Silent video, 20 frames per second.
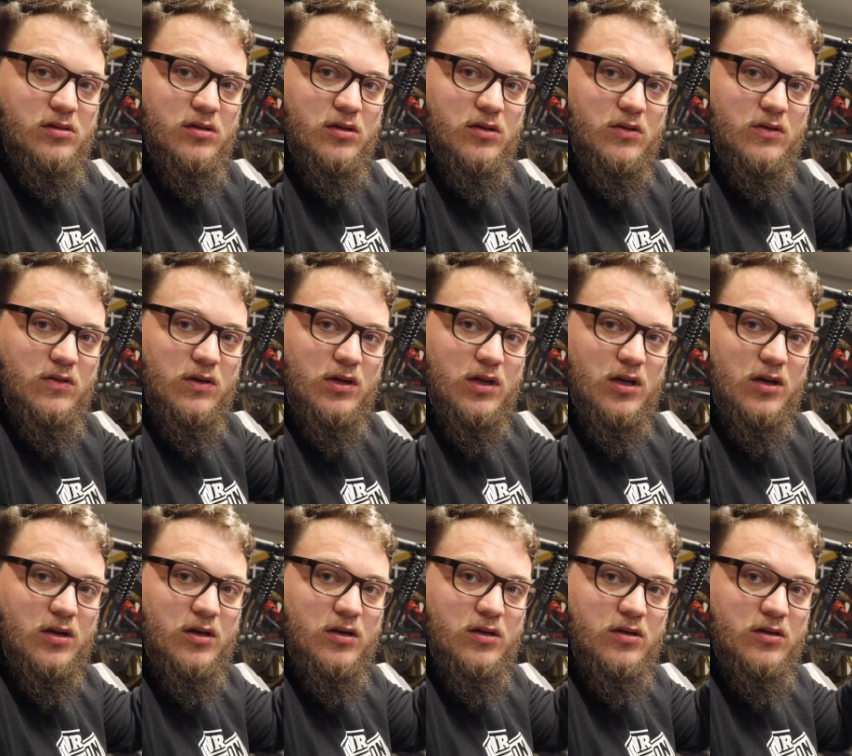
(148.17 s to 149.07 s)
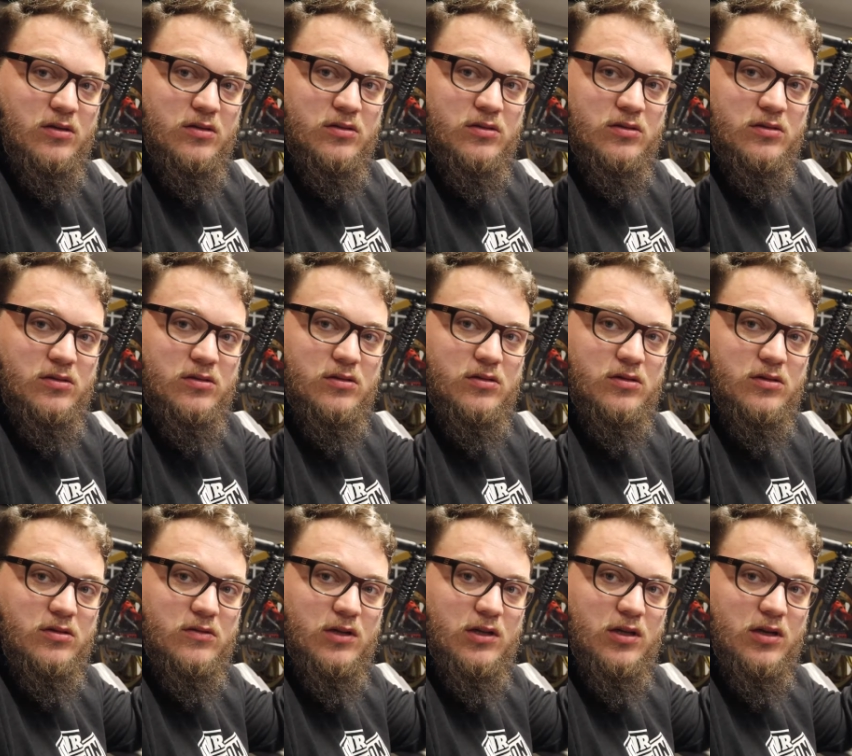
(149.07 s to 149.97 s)
No thread locker,
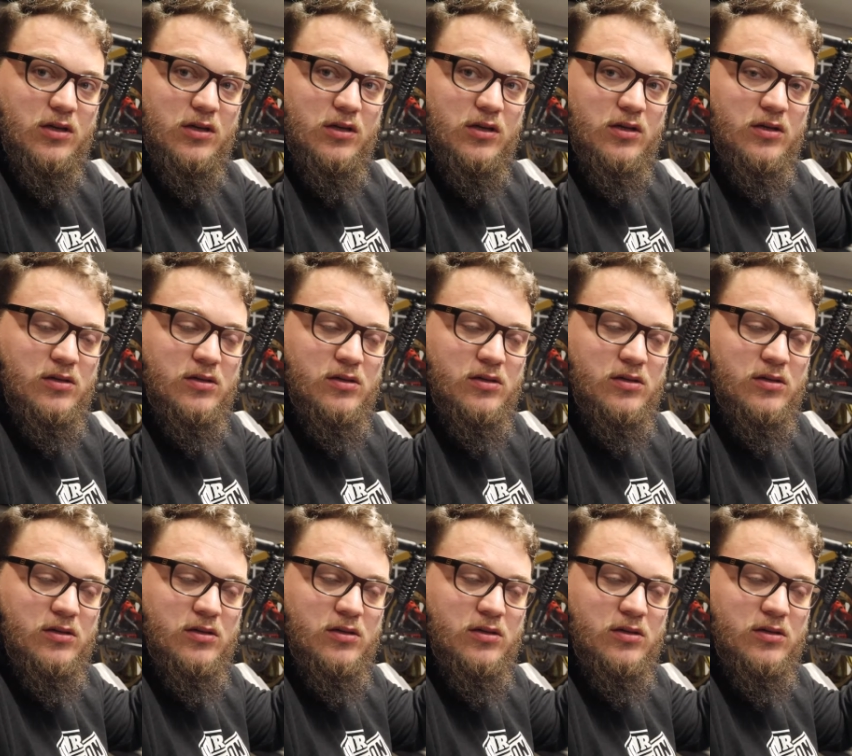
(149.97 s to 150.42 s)
thread locker.